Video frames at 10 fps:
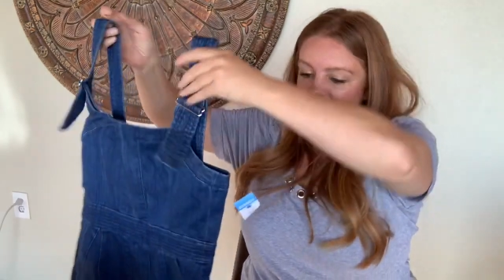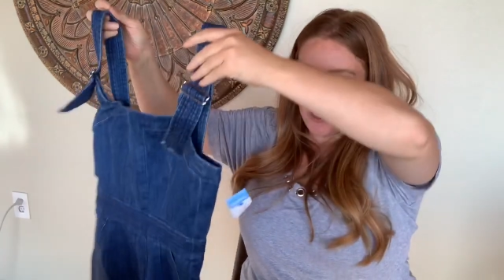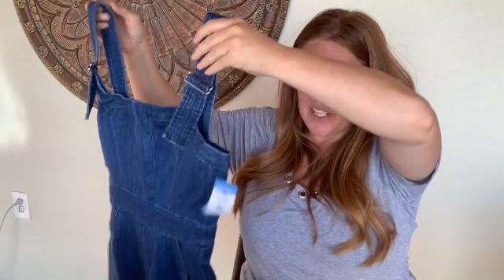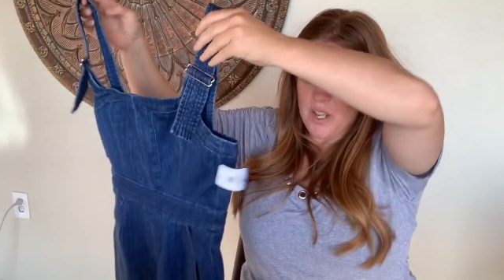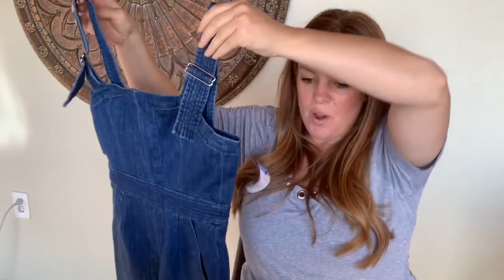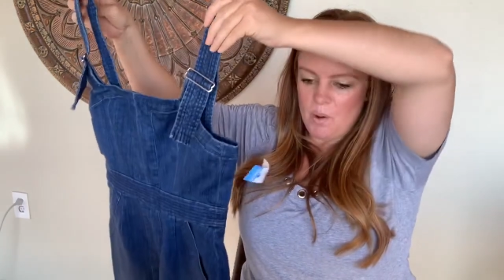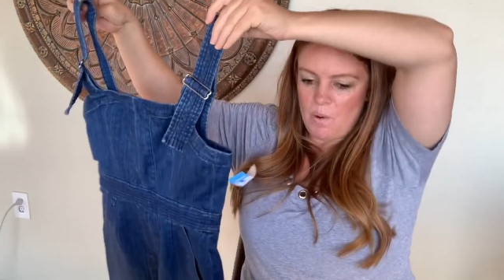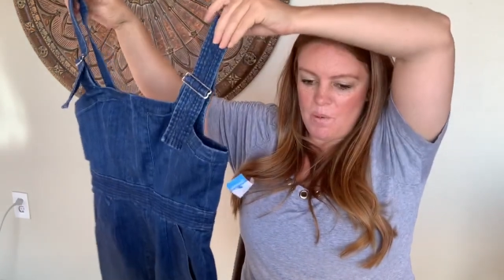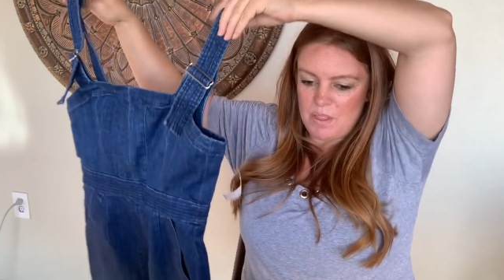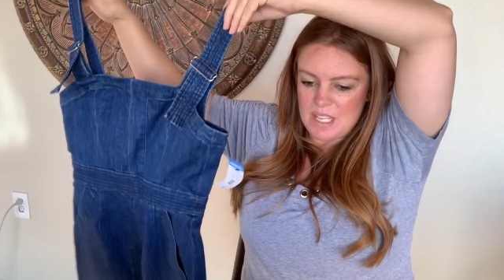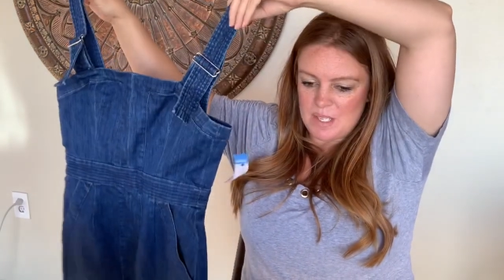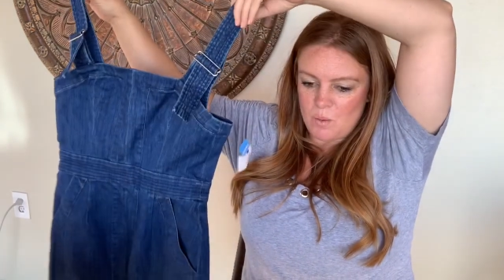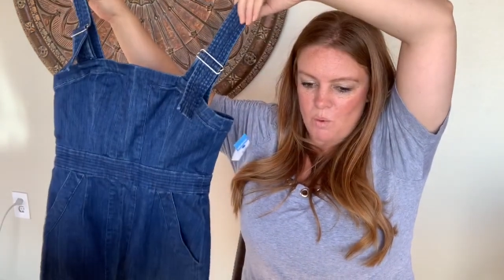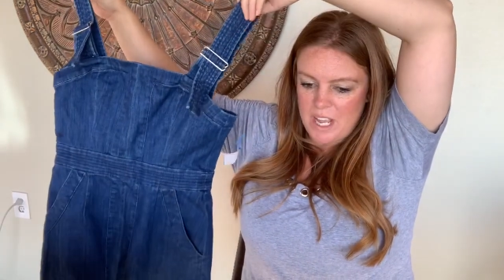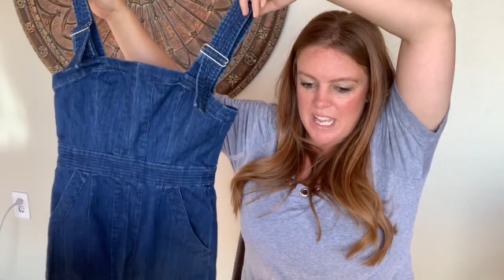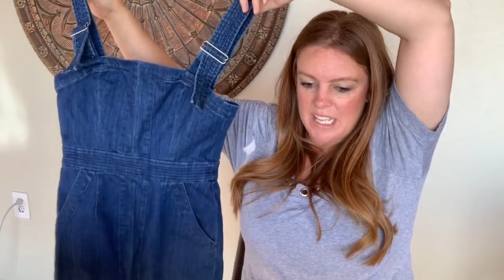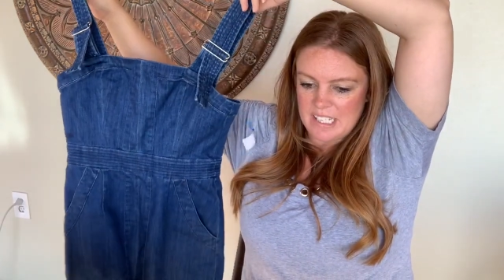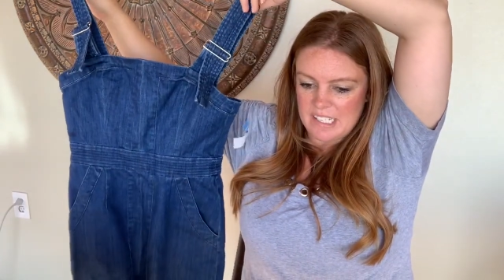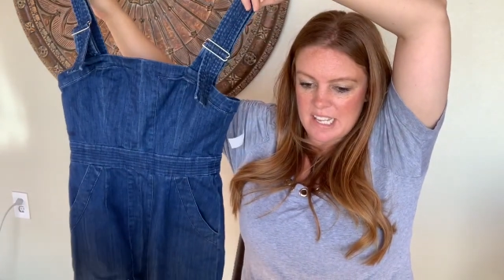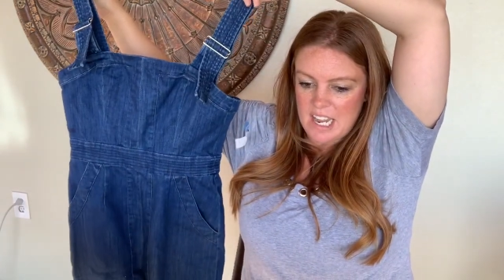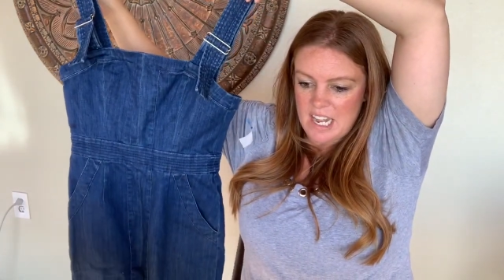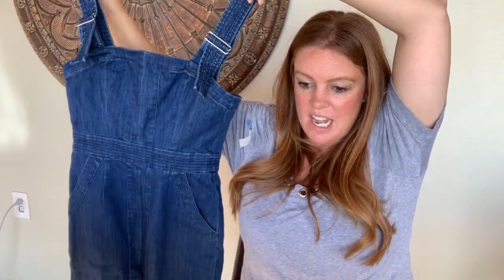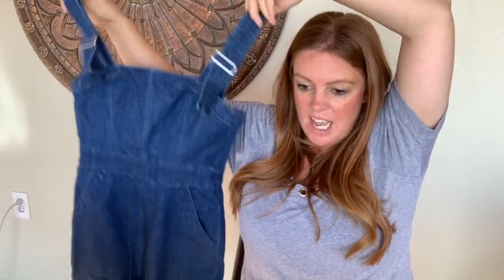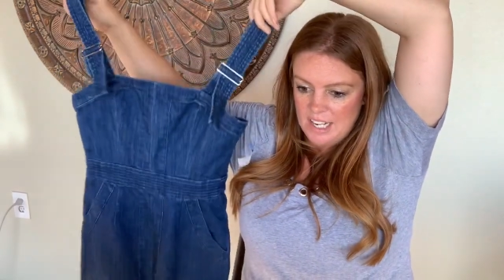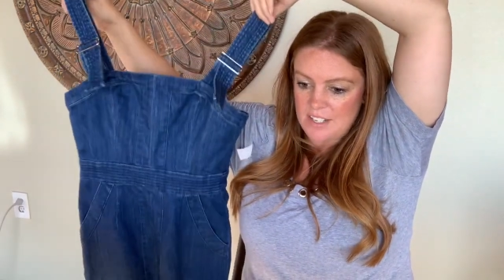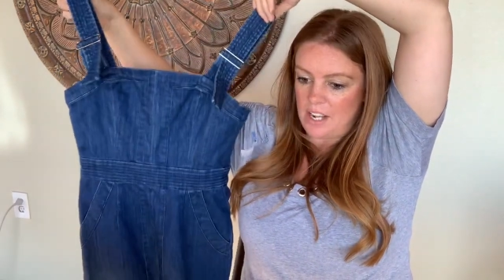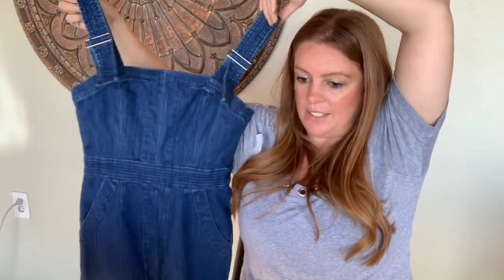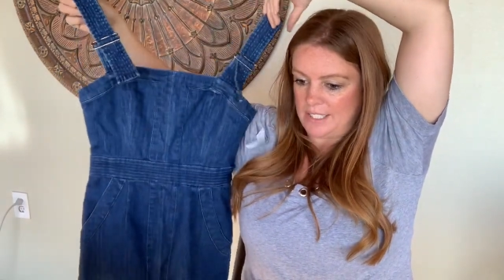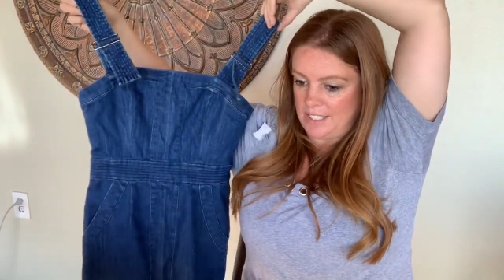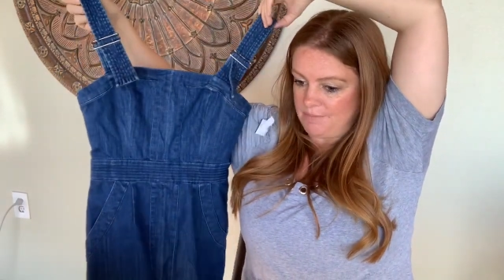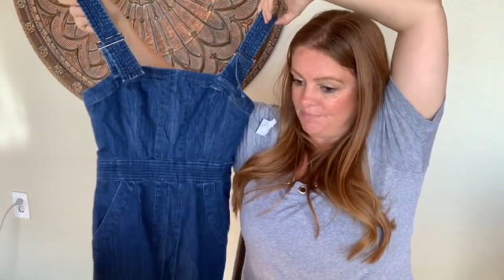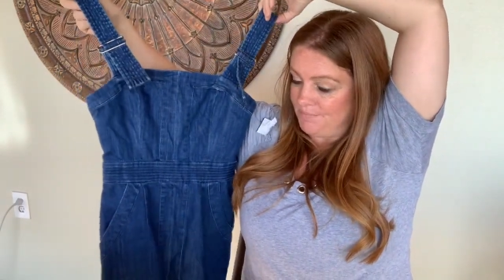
So this was not $1